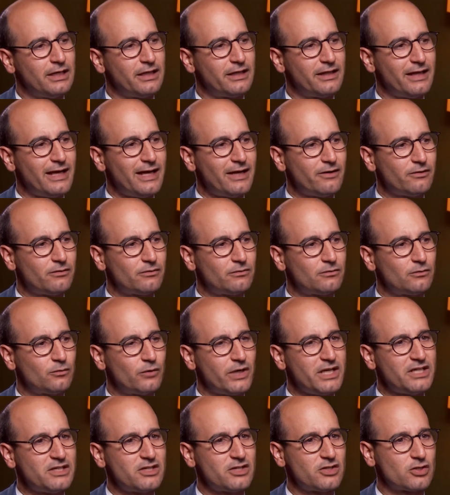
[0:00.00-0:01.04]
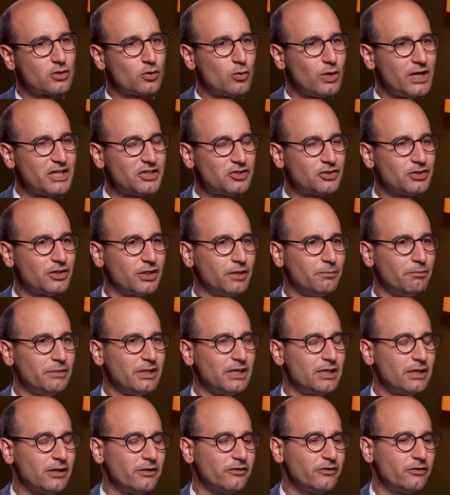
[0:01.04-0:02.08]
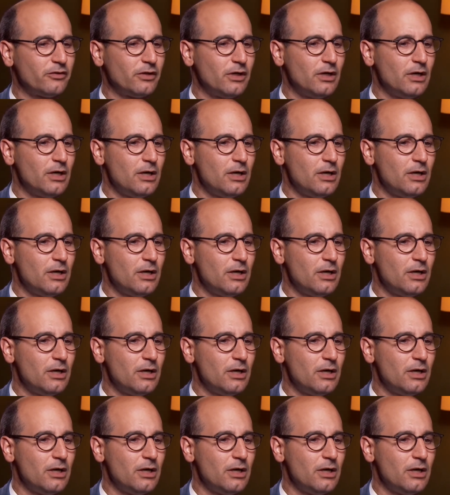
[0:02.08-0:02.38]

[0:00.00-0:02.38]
that raises a question, because